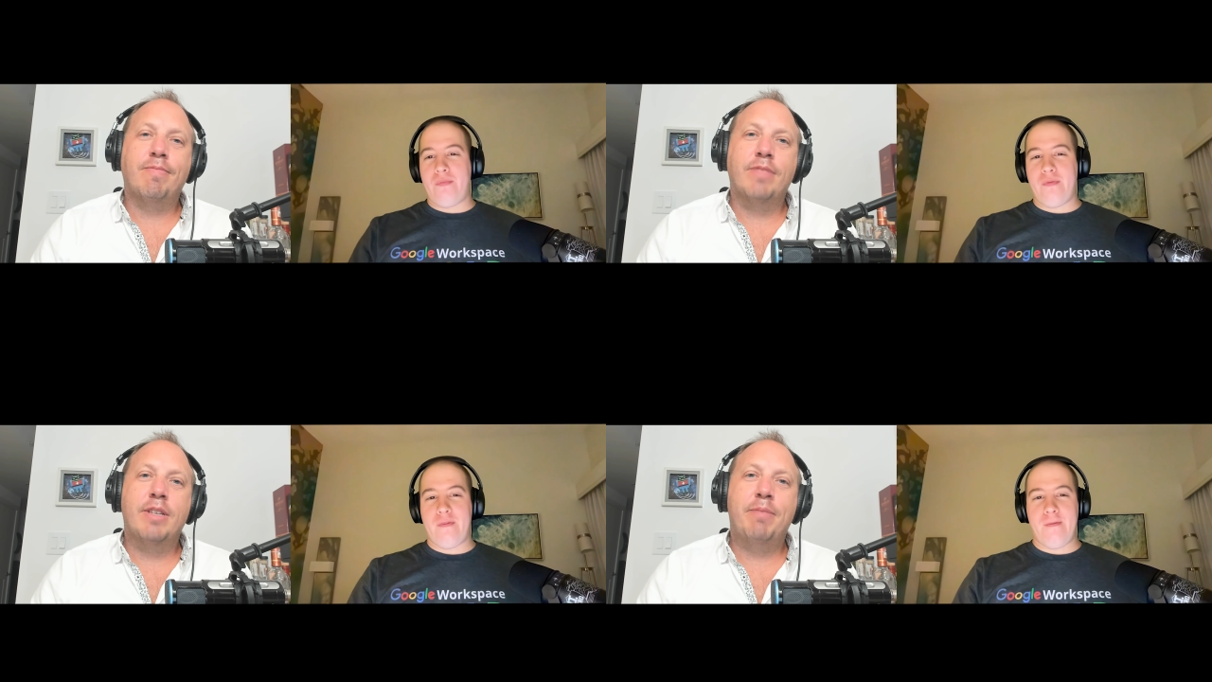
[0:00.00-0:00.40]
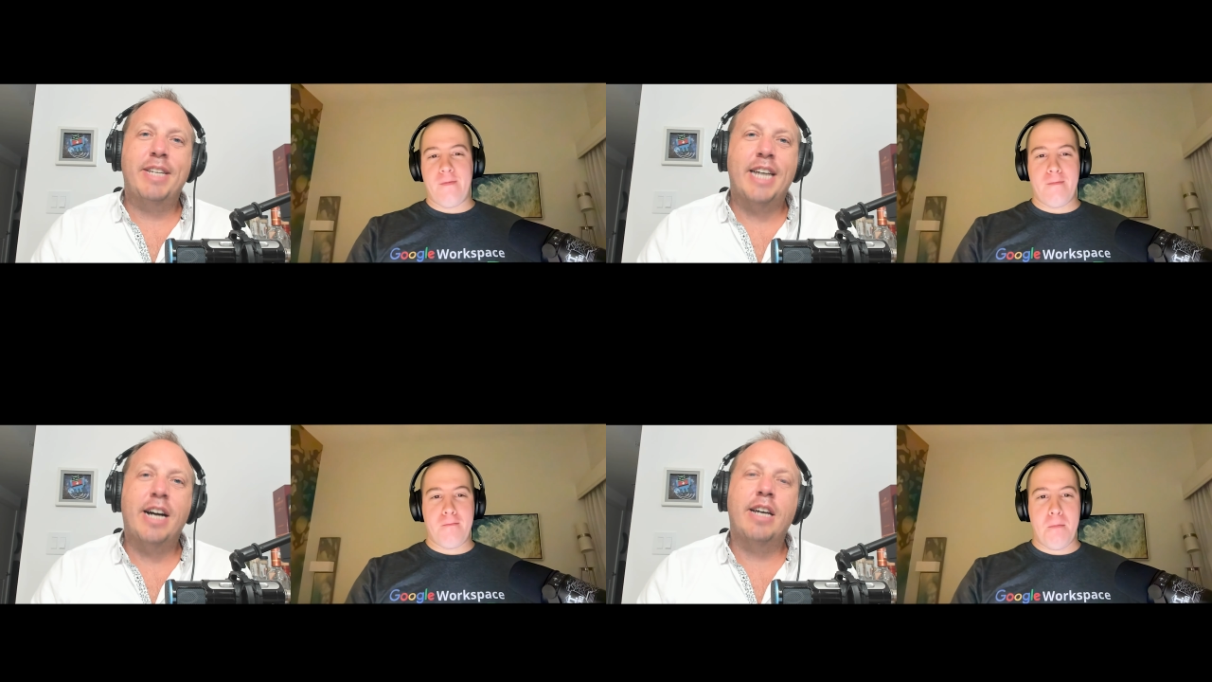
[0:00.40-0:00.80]
Speaker 1: my
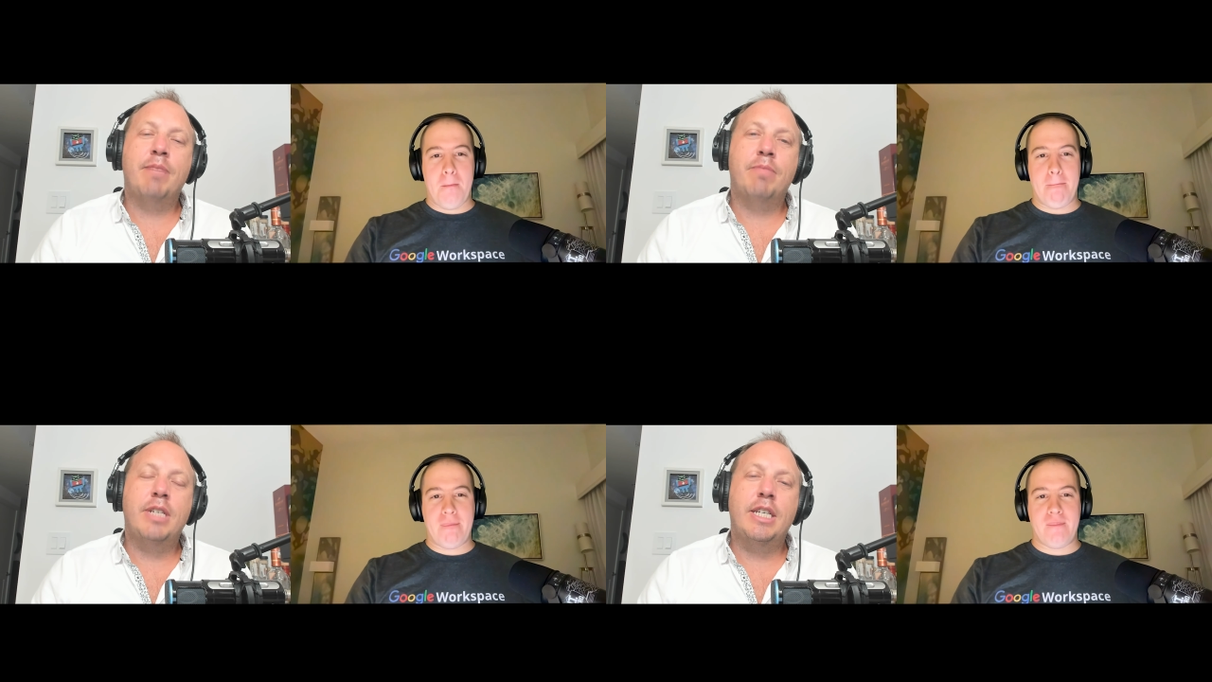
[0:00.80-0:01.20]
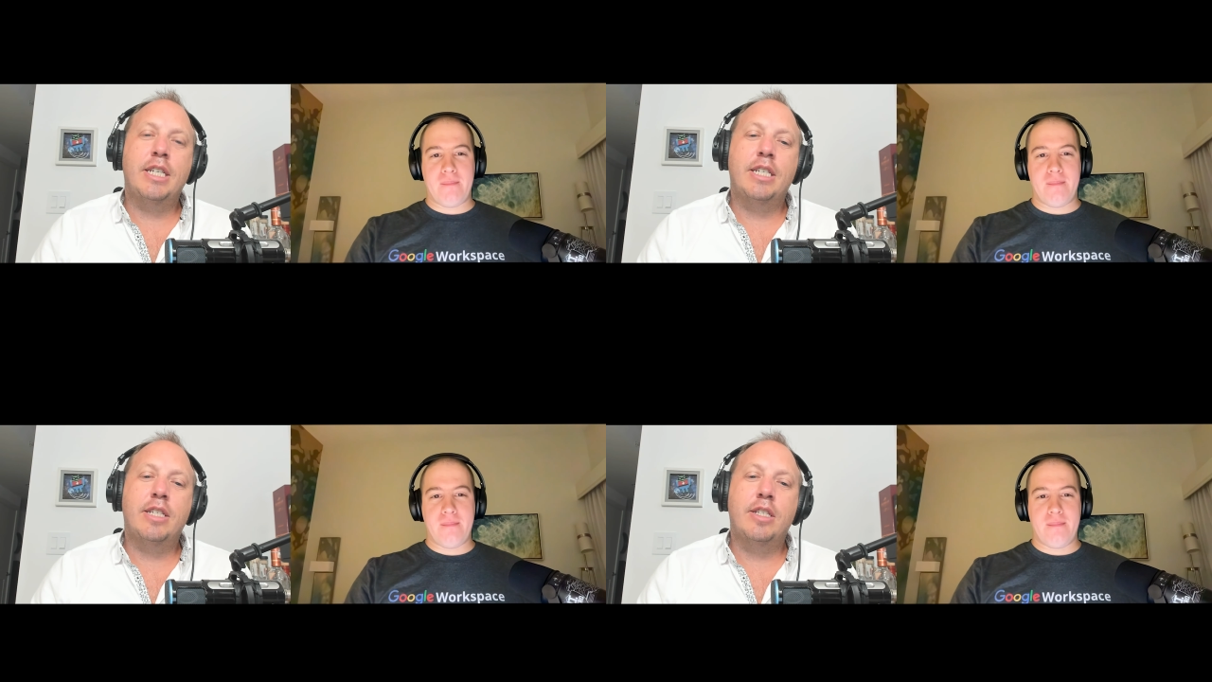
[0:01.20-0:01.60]
time
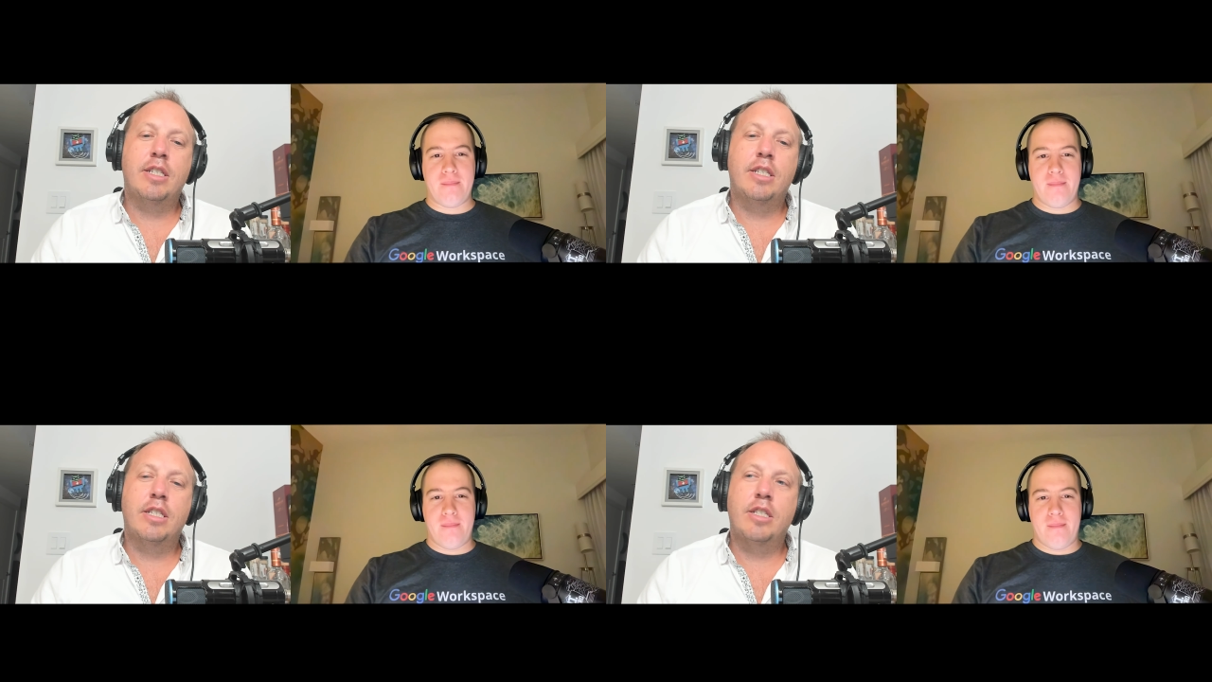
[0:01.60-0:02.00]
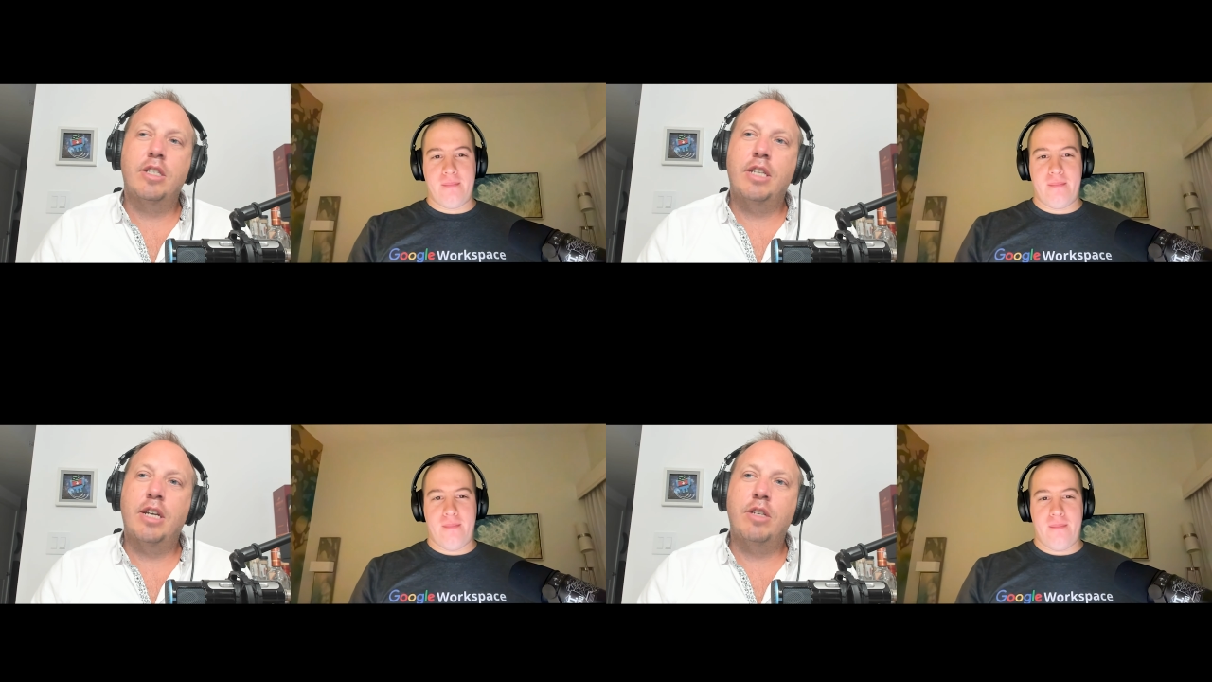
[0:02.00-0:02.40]
is
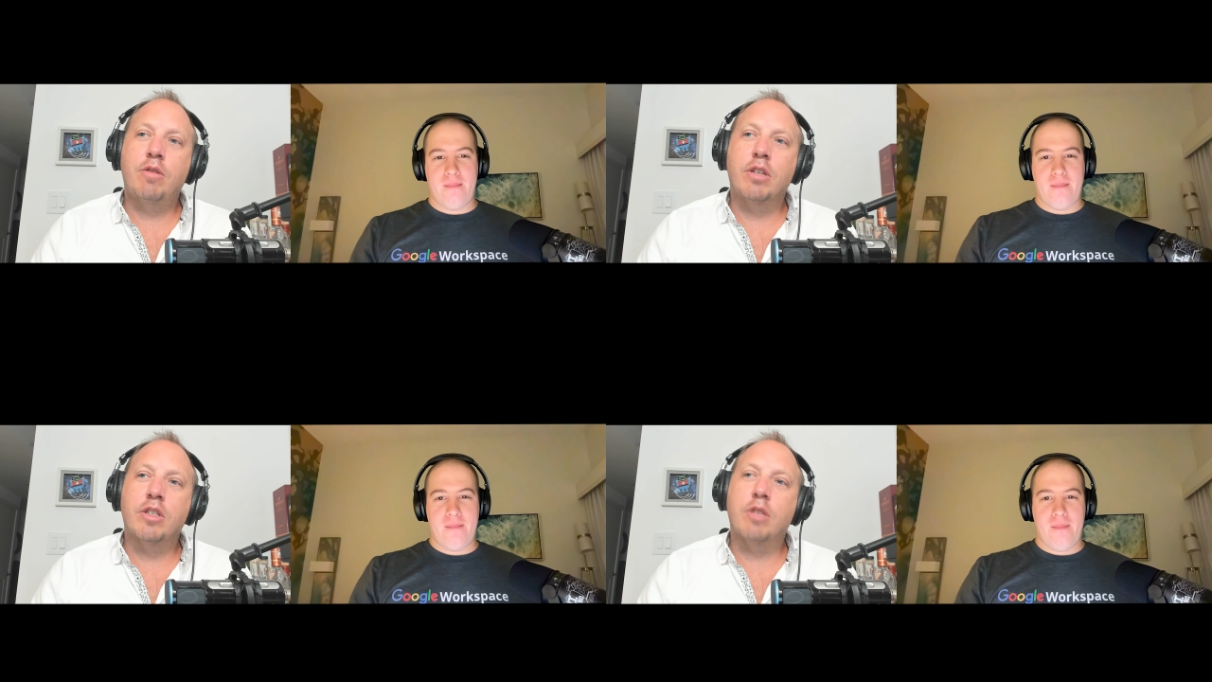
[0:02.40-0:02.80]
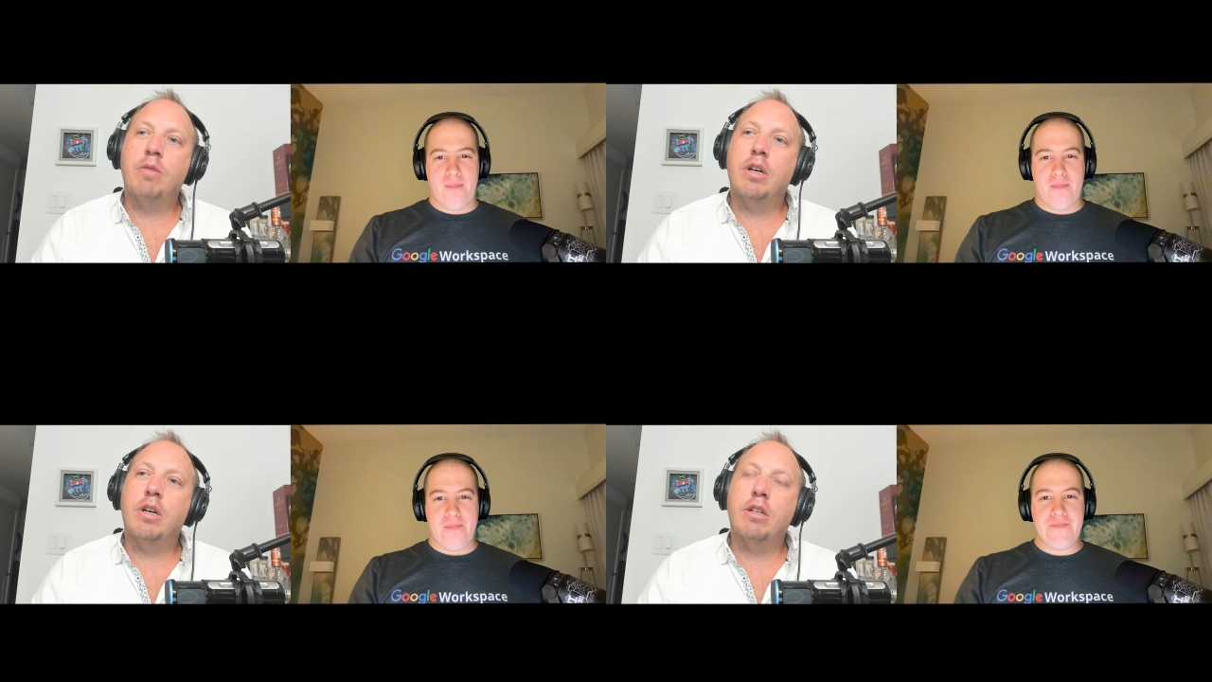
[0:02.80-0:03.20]
not doing so
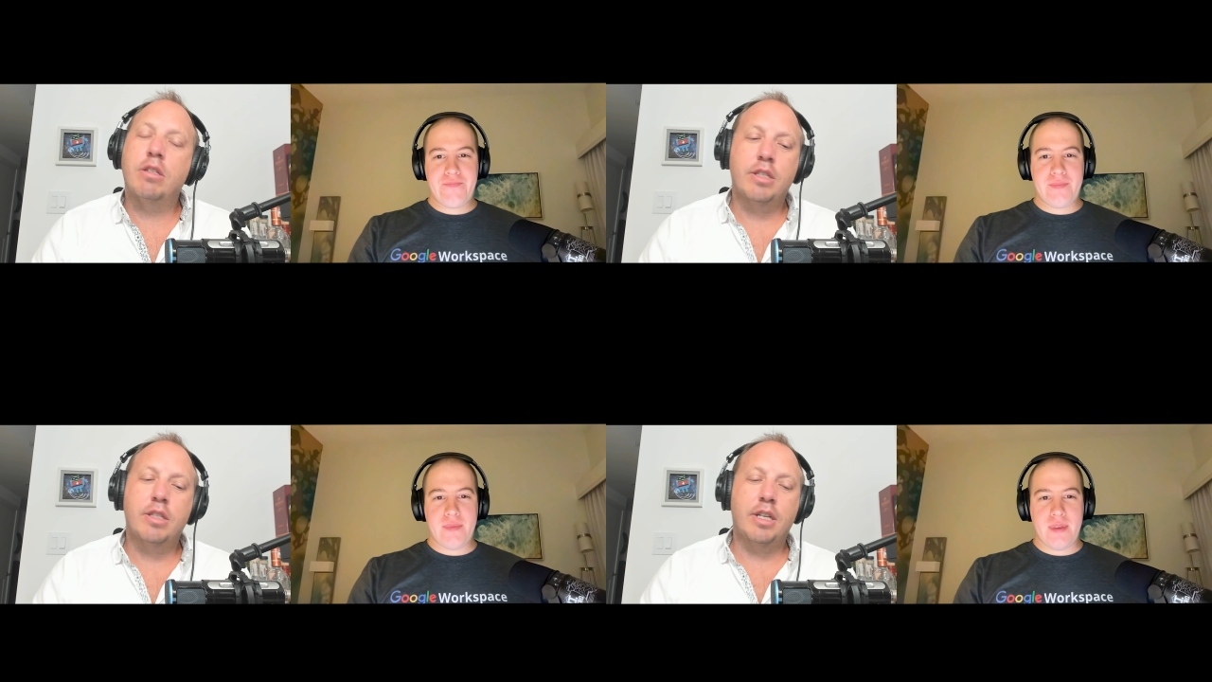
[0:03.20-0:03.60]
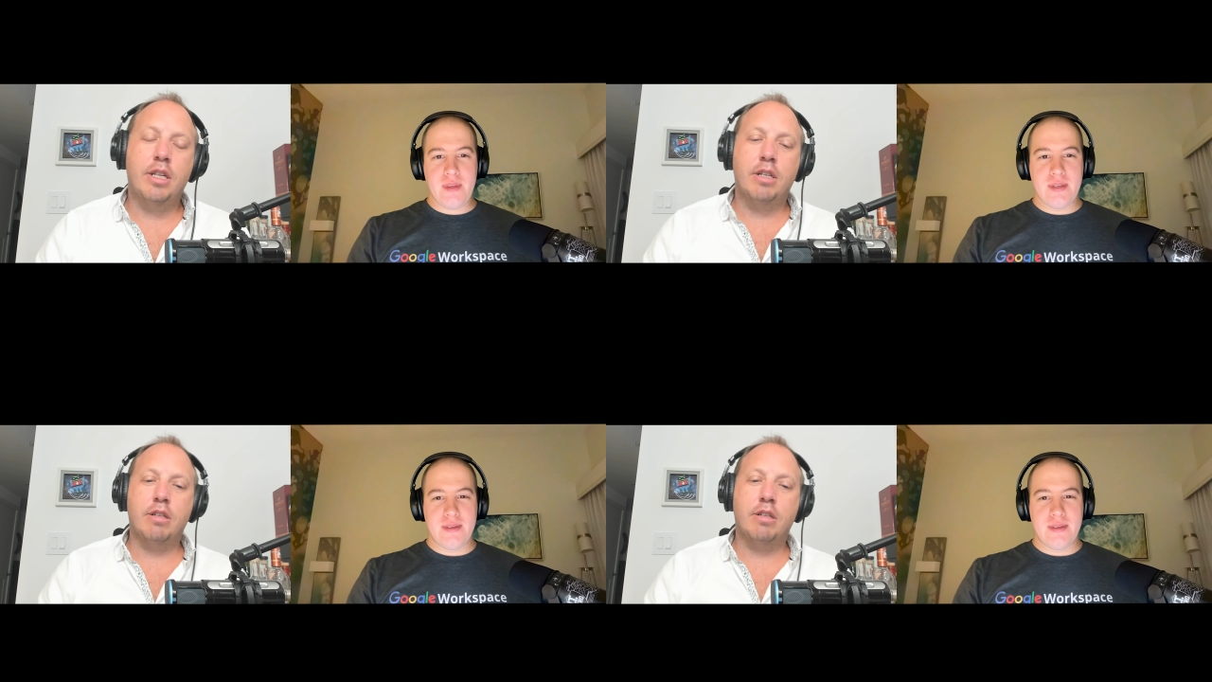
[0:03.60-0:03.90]
well. It's got a little